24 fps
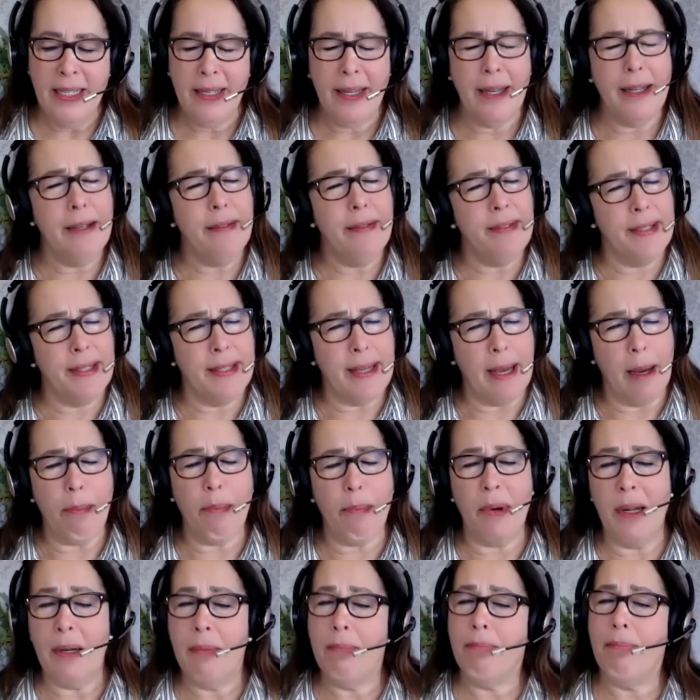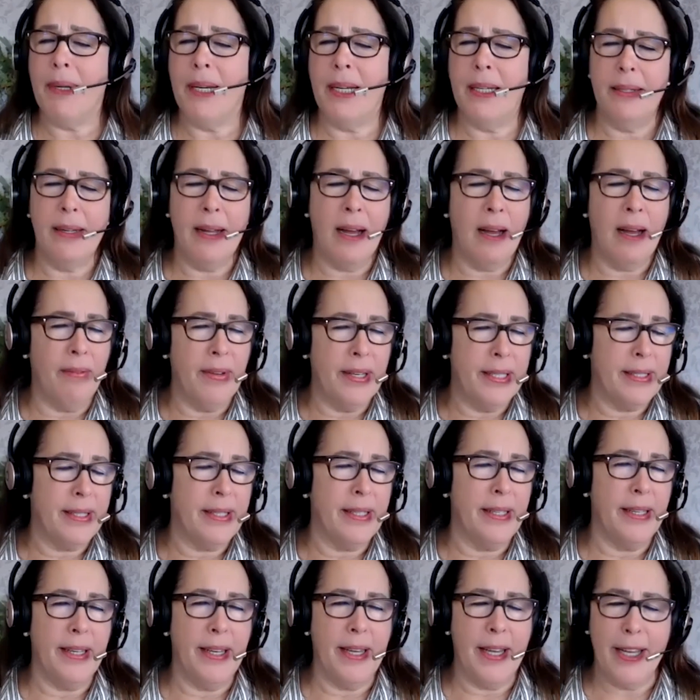kind of separate but
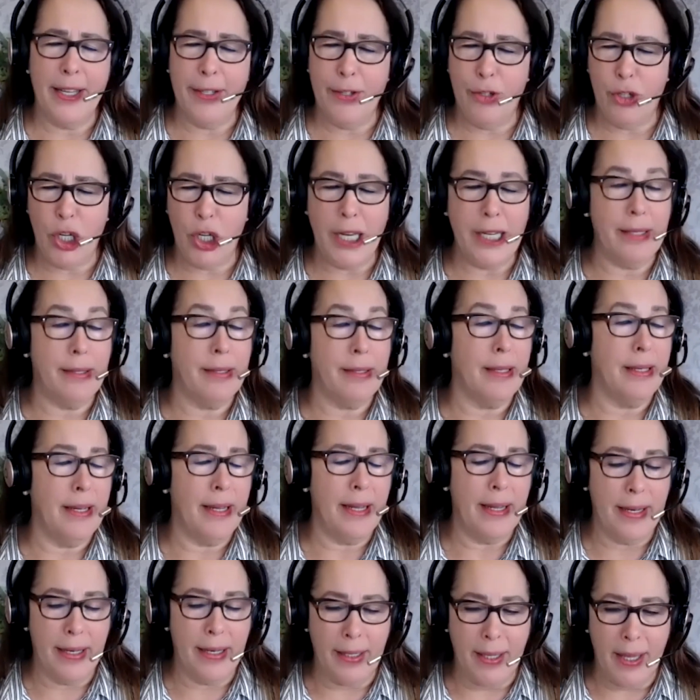obviously adjacent and